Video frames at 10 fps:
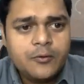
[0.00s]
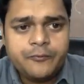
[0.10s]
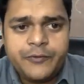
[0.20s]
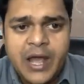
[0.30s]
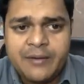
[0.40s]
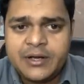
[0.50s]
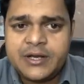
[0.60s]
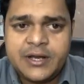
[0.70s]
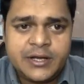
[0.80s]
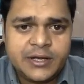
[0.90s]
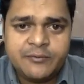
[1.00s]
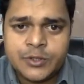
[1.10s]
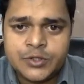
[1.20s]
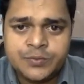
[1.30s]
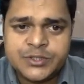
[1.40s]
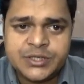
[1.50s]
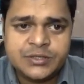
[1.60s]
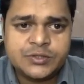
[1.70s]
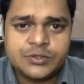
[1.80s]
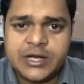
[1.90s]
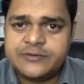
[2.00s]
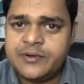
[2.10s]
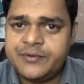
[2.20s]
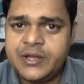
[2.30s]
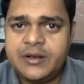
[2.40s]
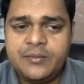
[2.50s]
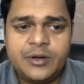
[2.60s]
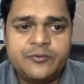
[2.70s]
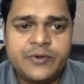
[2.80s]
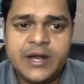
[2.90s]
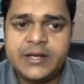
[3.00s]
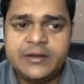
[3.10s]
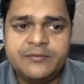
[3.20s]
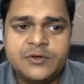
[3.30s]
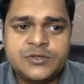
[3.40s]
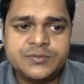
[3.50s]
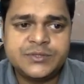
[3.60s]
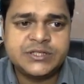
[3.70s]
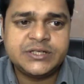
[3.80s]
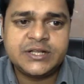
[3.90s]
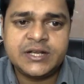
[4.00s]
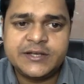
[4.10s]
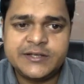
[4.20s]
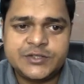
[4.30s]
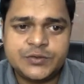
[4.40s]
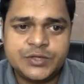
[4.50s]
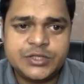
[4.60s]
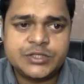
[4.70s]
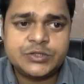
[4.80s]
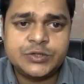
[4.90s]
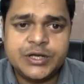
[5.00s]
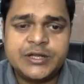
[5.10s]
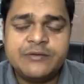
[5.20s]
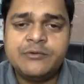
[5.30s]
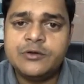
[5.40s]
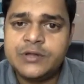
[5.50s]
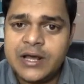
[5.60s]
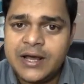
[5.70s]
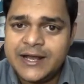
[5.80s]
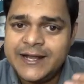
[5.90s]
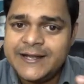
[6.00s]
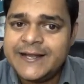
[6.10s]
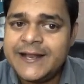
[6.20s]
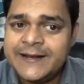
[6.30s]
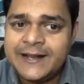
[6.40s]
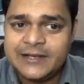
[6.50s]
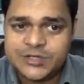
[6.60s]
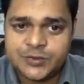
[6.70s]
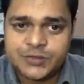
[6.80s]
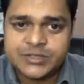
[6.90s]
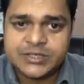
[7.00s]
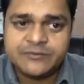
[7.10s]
We haven't created any virtual machine, so that's why we are unable to find any virtual machine. Click storage, so it gives you the internal storage.